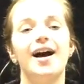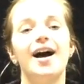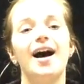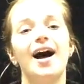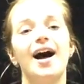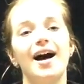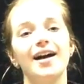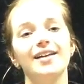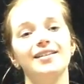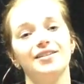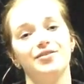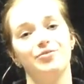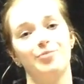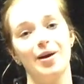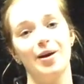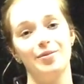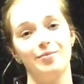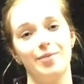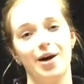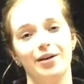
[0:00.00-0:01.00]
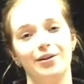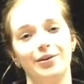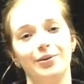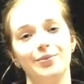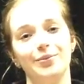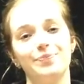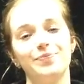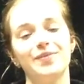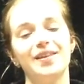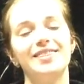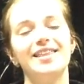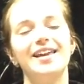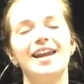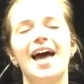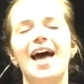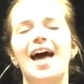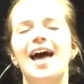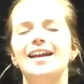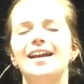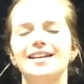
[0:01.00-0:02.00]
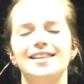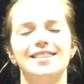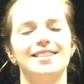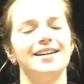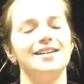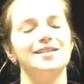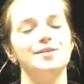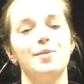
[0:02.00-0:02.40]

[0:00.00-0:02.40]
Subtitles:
I live by the motto that anything is